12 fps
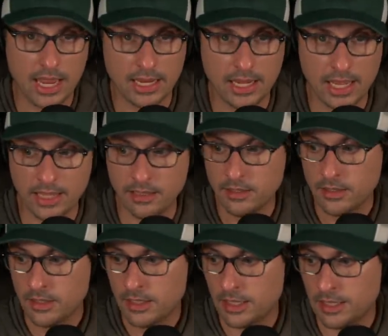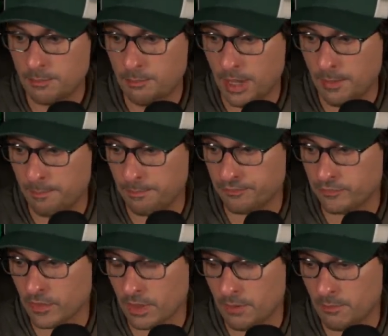A and A uh, bump.
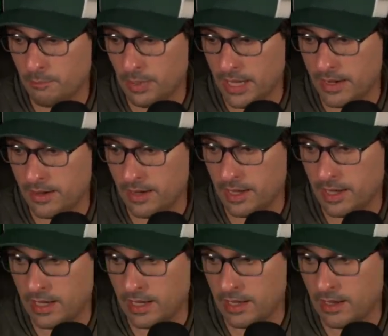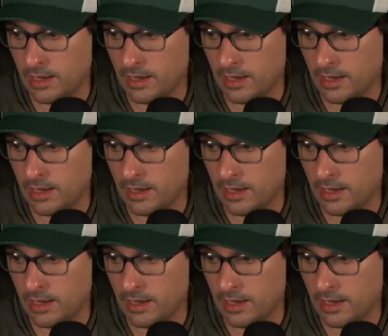But uh,